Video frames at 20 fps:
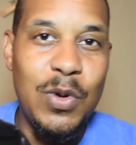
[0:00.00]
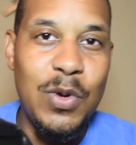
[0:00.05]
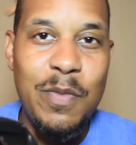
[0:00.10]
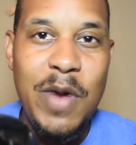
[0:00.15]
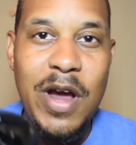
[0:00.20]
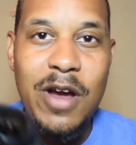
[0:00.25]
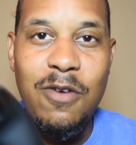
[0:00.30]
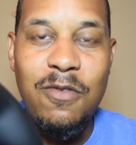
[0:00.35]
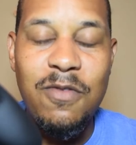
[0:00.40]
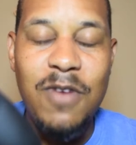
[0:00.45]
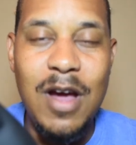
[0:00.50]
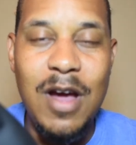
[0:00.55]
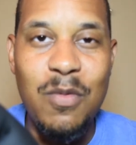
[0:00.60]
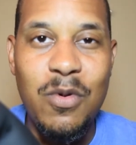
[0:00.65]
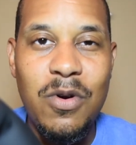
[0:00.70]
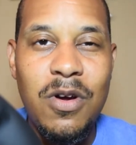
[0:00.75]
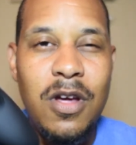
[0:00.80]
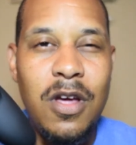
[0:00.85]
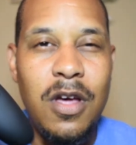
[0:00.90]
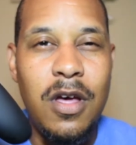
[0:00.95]
a
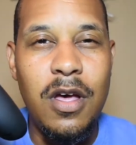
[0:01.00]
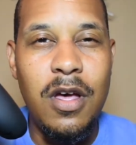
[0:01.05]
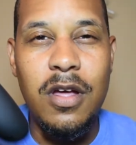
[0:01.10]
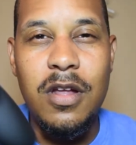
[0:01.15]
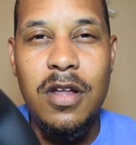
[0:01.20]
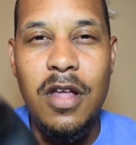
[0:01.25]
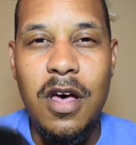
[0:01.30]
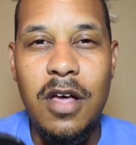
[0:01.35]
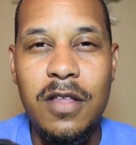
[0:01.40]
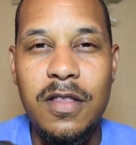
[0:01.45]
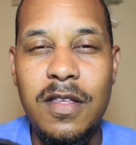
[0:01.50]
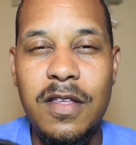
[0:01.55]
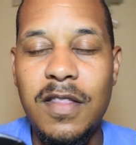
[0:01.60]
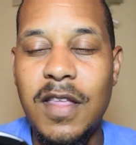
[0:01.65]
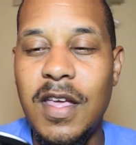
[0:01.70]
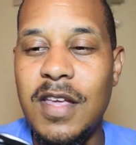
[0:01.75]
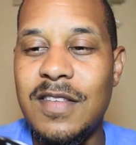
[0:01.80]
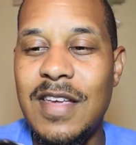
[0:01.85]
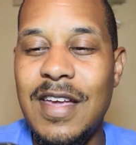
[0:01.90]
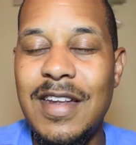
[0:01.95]
microfiber cloth and
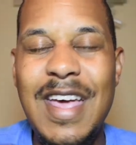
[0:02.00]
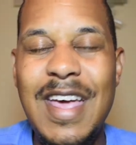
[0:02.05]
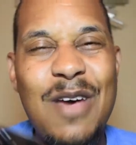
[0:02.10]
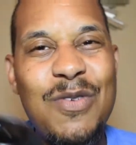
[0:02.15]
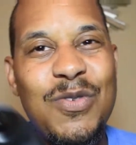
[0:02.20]
things like that.